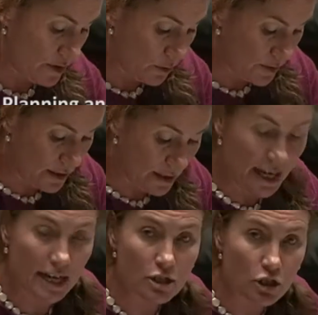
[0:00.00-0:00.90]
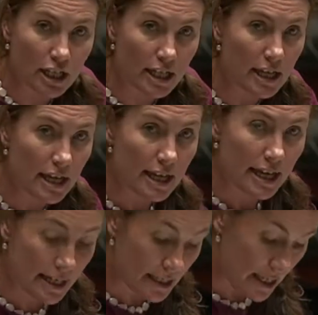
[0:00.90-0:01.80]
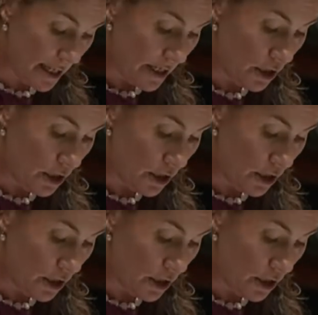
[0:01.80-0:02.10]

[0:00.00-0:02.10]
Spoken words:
Resources and Energy in